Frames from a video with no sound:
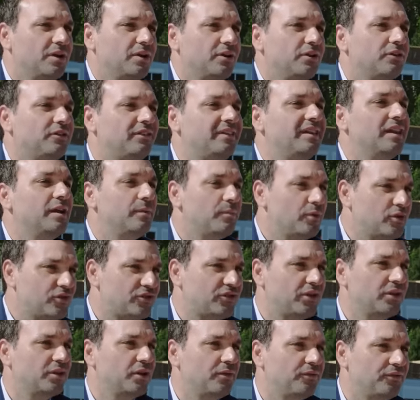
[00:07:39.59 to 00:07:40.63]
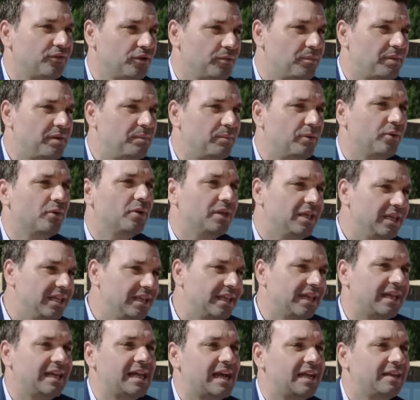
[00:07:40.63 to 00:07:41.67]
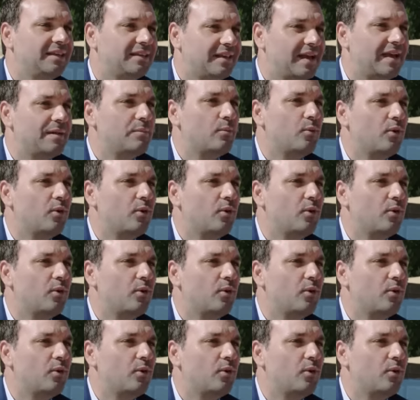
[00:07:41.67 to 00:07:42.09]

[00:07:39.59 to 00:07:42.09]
the emotion of the people in real time